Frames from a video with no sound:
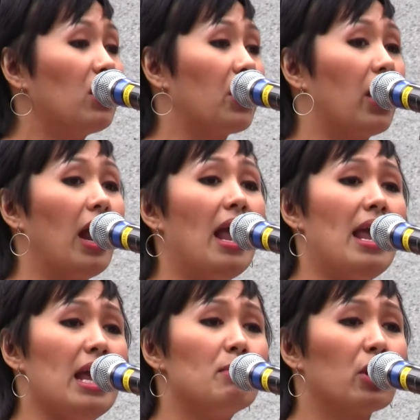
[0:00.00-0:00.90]
color,
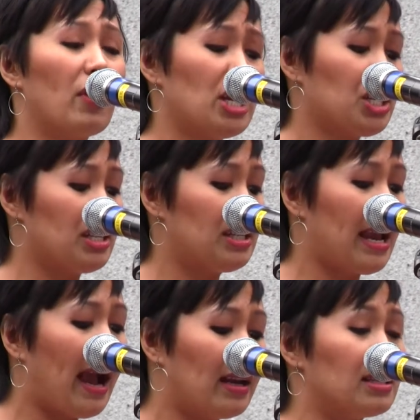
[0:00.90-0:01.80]
immigration
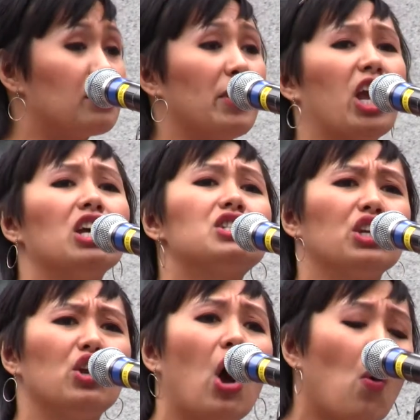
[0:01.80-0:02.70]
status, because
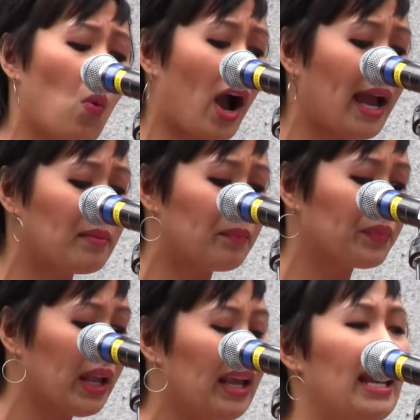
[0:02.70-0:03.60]
you know what?
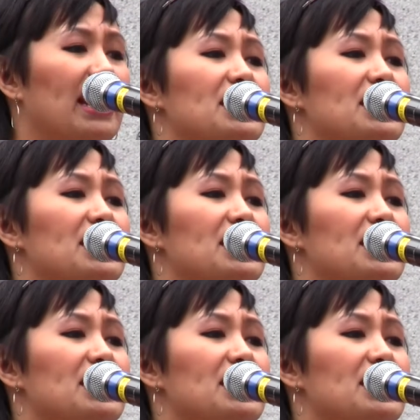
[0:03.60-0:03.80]
It